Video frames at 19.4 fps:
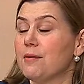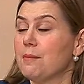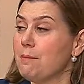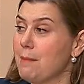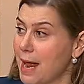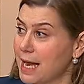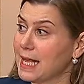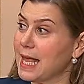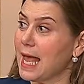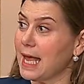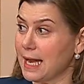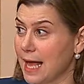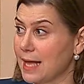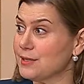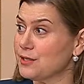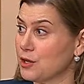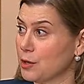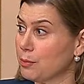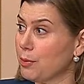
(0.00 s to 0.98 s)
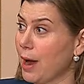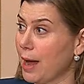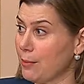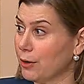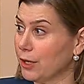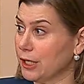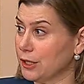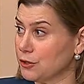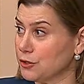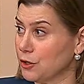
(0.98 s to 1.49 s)
Medicaid as their
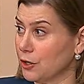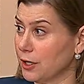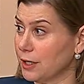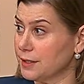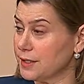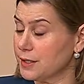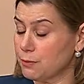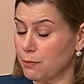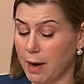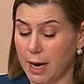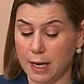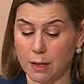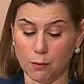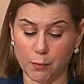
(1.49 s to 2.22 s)
primary insurance, right?